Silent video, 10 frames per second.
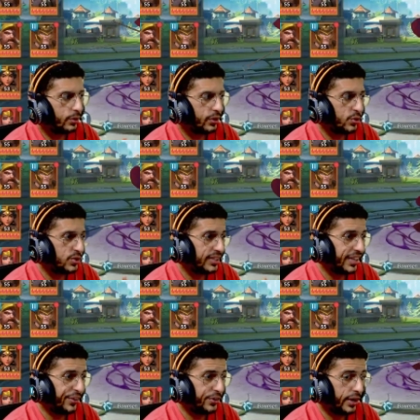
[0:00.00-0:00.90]
using
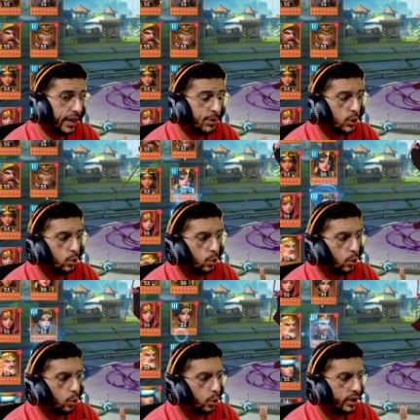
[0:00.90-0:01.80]
either Himiko
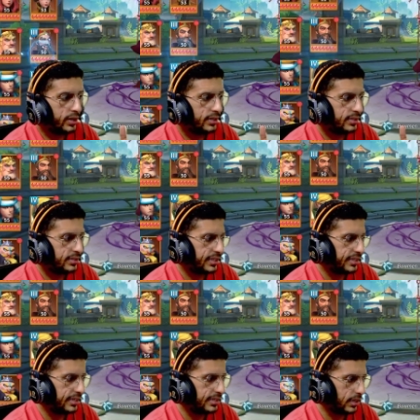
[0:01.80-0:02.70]
or
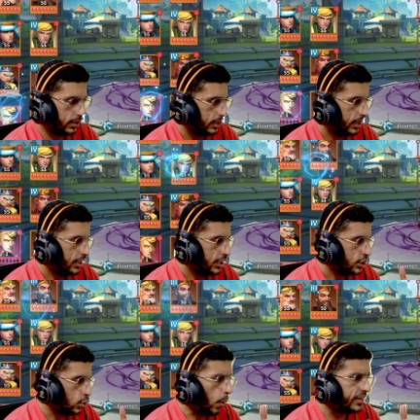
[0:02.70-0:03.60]
Genghis Khan.
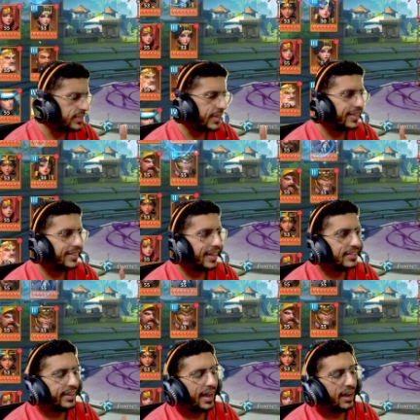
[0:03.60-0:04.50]
So one skill that
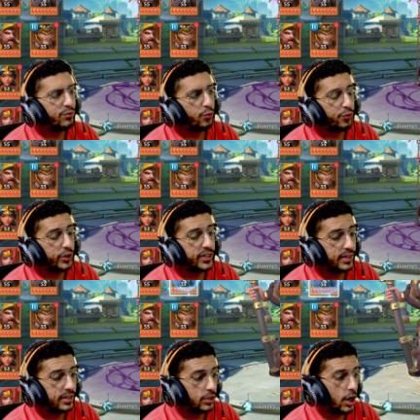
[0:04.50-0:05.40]
they have to fear
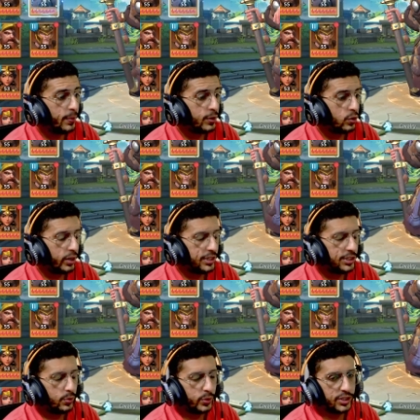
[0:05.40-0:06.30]
in common is
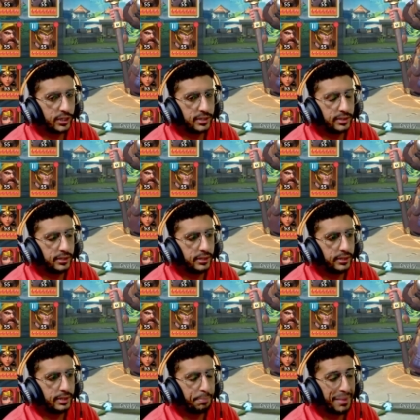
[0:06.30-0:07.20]
which is
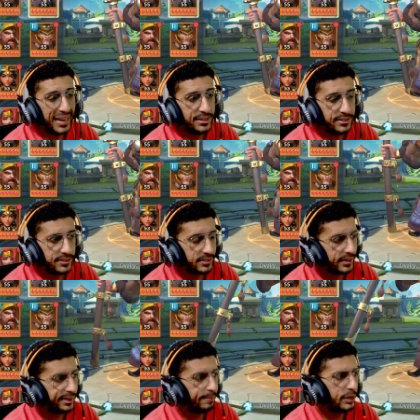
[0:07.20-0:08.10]
the Malice
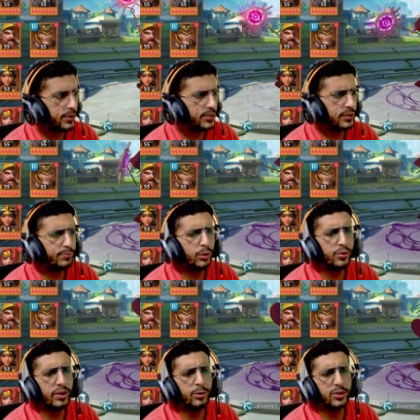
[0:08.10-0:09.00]
skill, because both
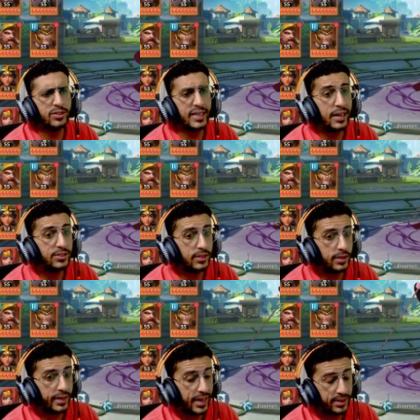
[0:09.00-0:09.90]
immortals can
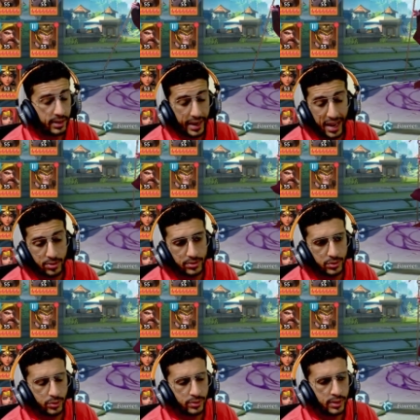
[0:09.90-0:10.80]
count
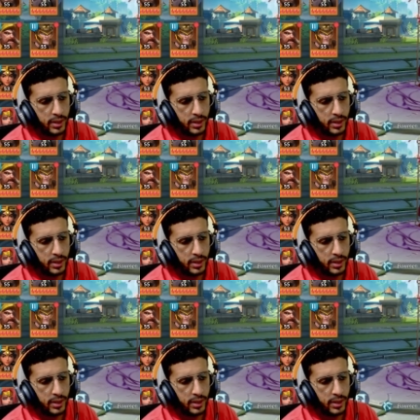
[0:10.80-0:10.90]
on